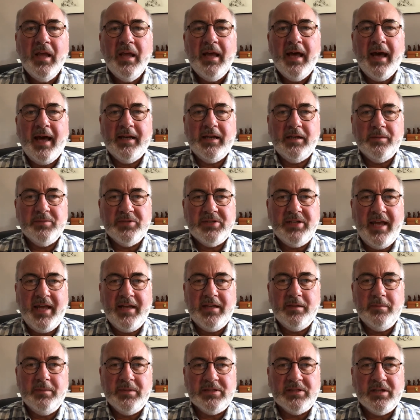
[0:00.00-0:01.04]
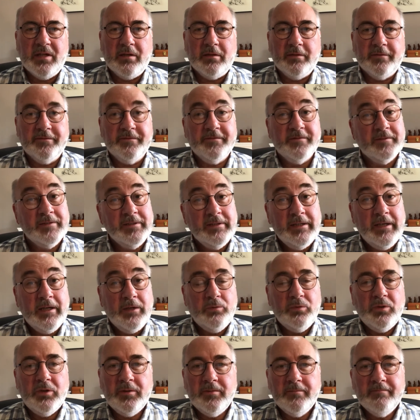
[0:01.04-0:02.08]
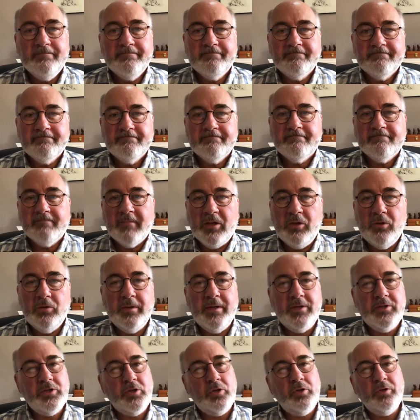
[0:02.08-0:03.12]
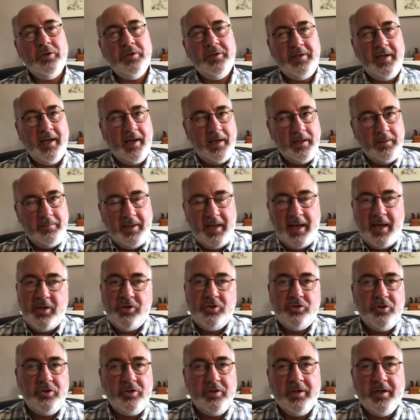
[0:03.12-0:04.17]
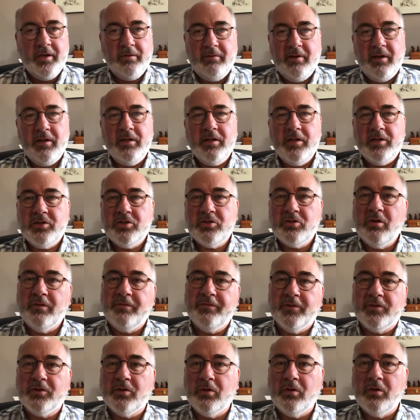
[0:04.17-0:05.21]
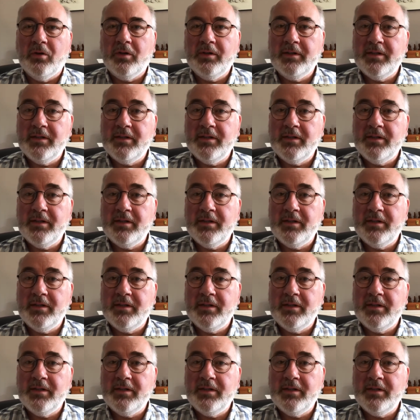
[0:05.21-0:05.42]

and I'm saying to myself, well, you know, is the Lord telling me I shouldn't get rid of this stuff at all?